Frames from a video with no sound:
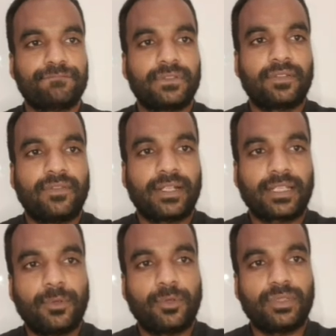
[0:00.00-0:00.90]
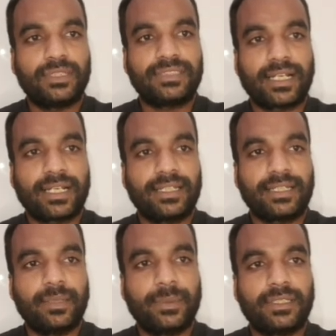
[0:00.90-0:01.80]
What about the second
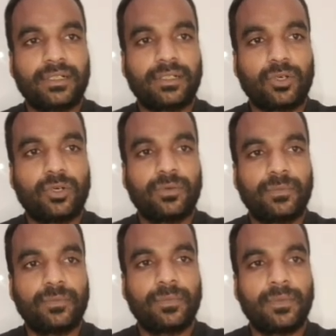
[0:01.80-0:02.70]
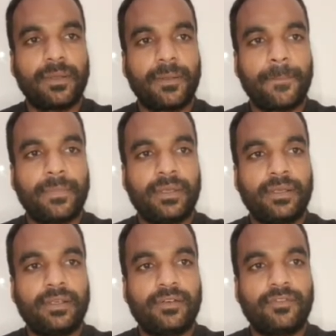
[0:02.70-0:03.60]
term in the row?
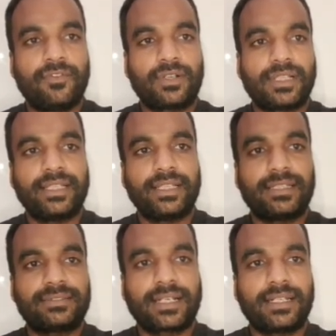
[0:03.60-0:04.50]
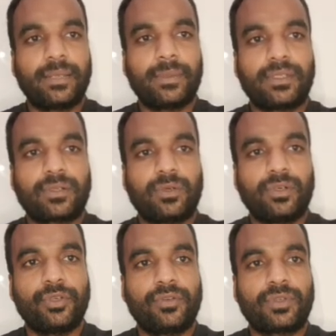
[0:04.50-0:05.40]
For getting the second term in the row, you
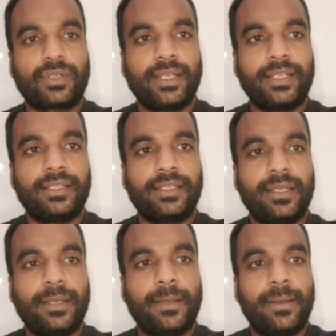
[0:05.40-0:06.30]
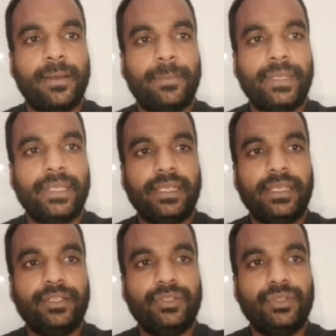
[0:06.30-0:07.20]
have to write B
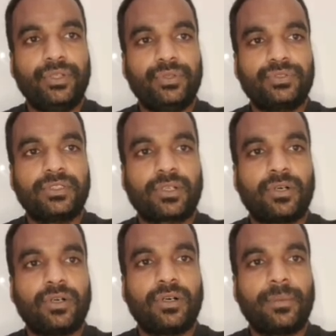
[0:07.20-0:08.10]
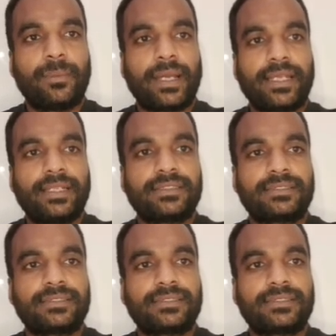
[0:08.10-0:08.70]
into 0 minus